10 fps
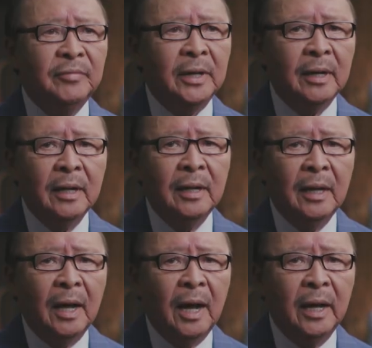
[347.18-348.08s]
Evans
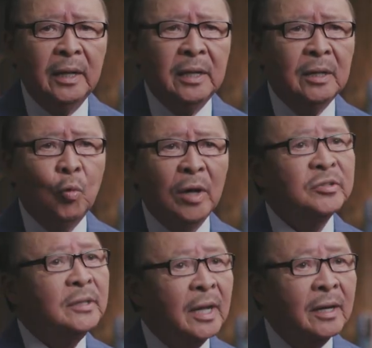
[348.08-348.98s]
uh, in
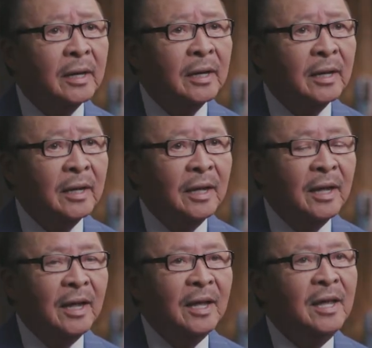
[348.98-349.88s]
Washington,
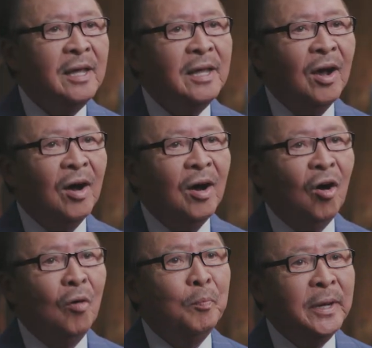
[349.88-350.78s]
he
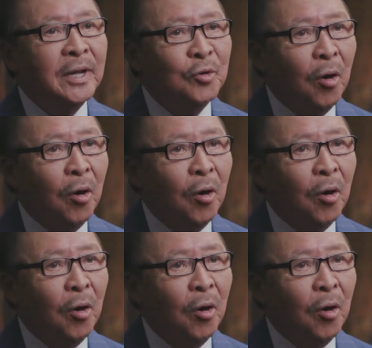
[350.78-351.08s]
opened the